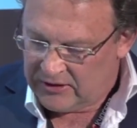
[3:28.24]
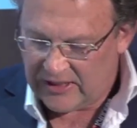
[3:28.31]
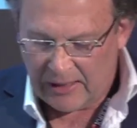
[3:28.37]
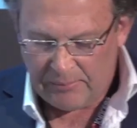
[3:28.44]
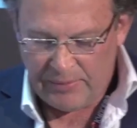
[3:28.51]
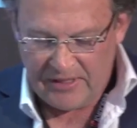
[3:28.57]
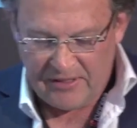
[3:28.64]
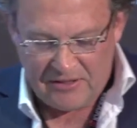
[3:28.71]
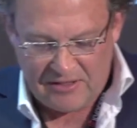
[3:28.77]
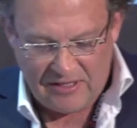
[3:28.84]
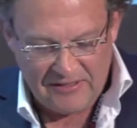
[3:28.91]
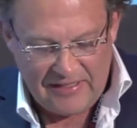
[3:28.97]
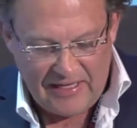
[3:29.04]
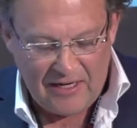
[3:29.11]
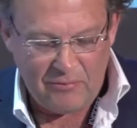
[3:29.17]
So up
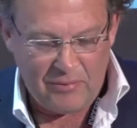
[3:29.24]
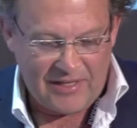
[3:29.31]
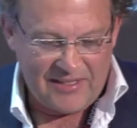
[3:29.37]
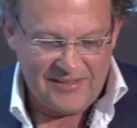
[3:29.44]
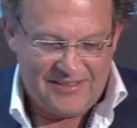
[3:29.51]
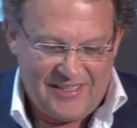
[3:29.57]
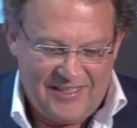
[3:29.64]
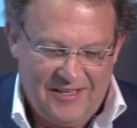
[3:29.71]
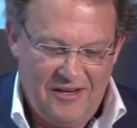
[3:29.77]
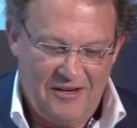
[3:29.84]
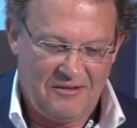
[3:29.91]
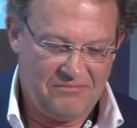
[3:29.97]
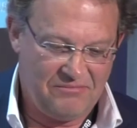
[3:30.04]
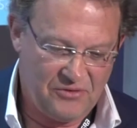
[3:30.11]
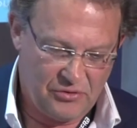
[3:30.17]
until now, we can say,
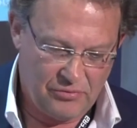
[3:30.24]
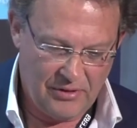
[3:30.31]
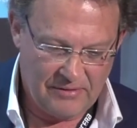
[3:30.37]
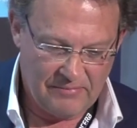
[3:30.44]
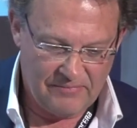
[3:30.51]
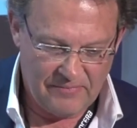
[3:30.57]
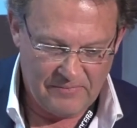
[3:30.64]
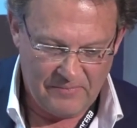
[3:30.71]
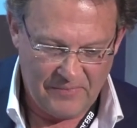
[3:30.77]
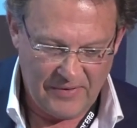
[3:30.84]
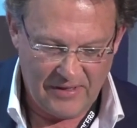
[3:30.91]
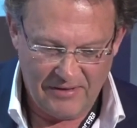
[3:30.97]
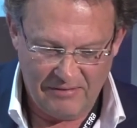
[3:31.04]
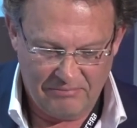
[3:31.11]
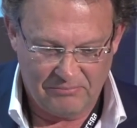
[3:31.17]
yeah, sure.
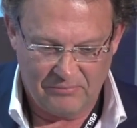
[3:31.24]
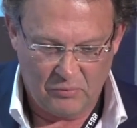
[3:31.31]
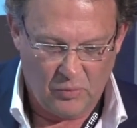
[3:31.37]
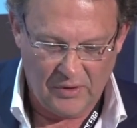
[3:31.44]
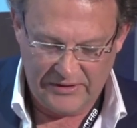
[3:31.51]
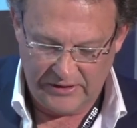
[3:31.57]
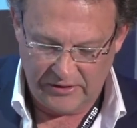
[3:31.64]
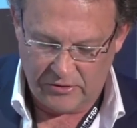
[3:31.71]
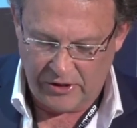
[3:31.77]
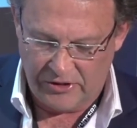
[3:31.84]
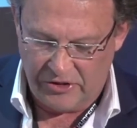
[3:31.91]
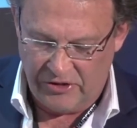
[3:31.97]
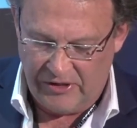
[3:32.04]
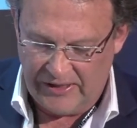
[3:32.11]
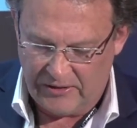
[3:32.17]
What's this
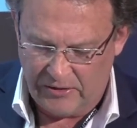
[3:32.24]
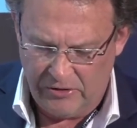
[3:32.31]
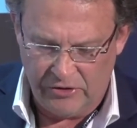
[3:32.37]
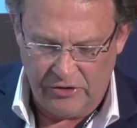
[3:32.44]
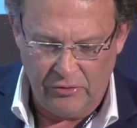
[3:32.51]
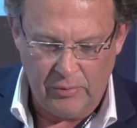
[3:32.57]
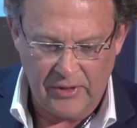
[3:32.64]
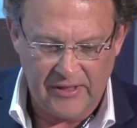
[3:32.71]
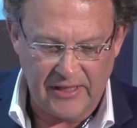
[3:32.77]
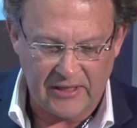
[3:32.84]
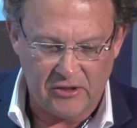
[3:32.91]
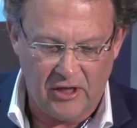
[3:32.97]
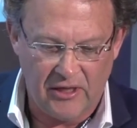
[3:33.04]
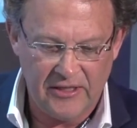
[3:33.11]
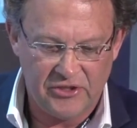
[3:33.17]
got to do with
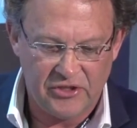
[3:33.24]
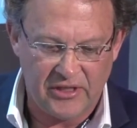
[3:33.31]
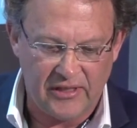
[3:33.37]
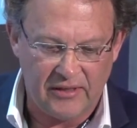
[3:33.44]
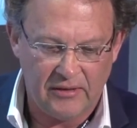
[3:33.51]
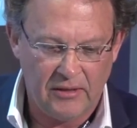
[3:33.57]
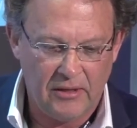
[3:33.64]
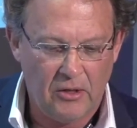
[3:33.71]
technology?